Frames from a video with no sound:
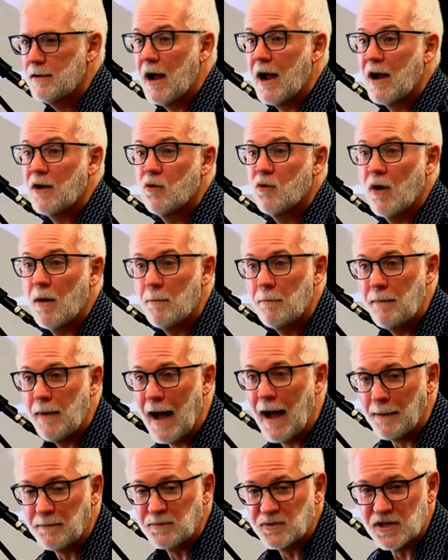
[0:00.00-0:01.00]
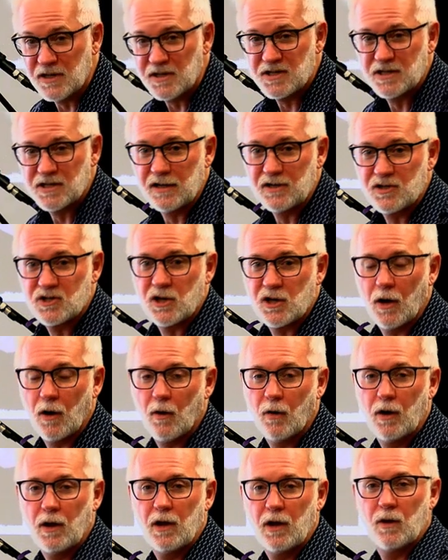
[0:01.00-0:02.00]
I grew up Baptist, and so
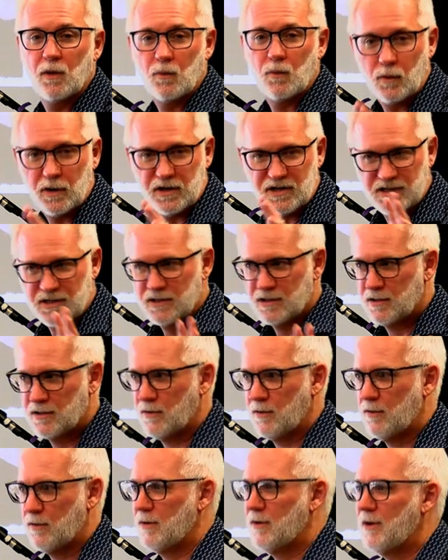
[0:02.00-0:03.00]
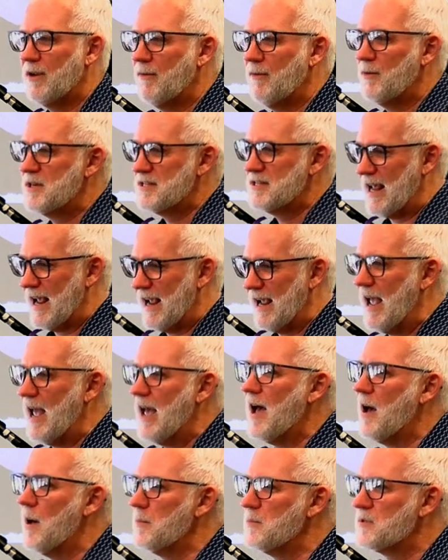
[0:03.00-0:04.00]
we sang
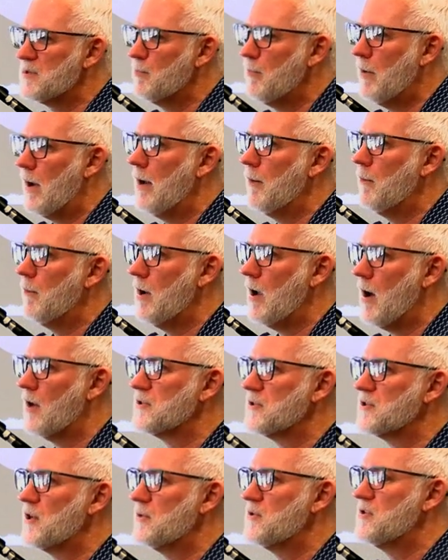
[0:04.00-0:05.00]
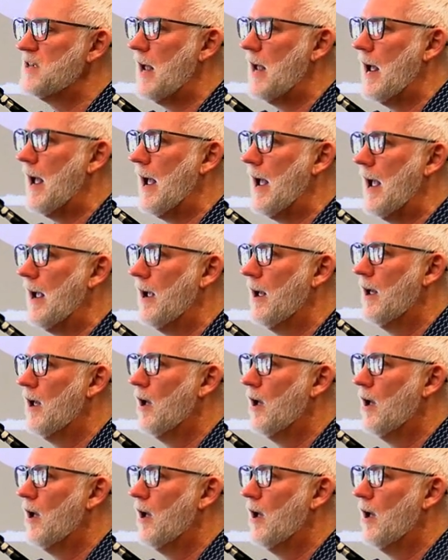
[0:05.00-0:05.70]
hymns, but we also sang